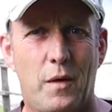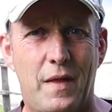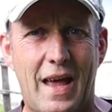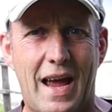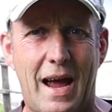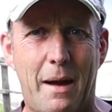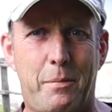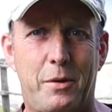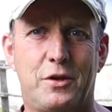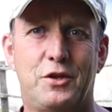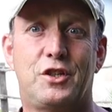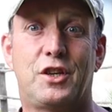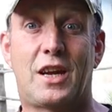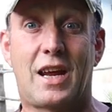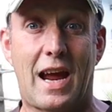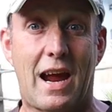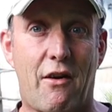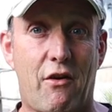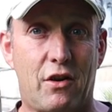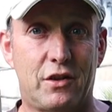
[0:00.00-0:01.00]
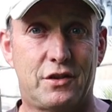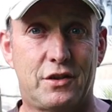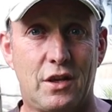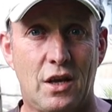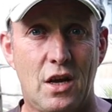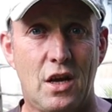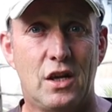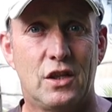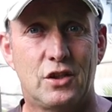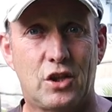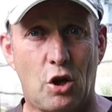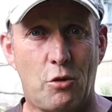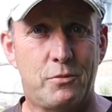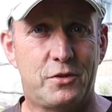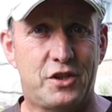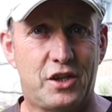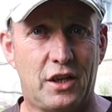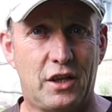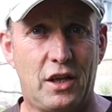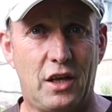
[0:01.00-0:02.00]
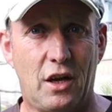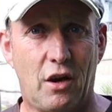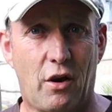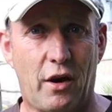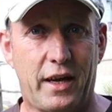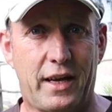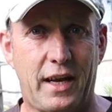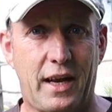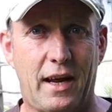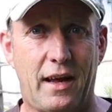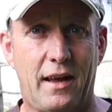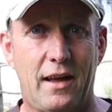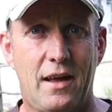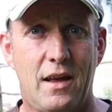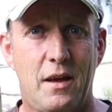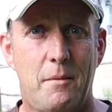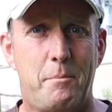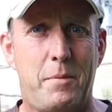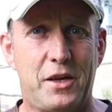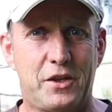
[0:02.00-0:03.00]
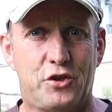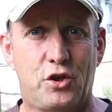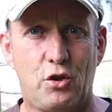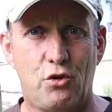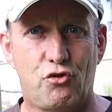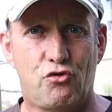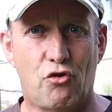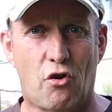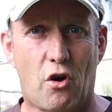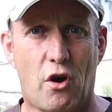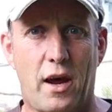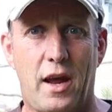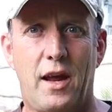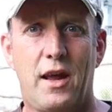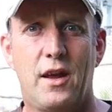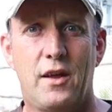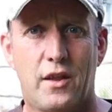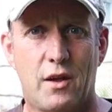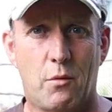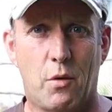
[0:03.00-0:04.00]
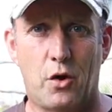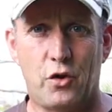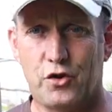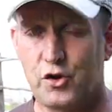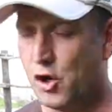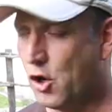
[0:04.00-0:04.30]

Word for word: when that happens the carrots don't particularly like it a bit too dry they won't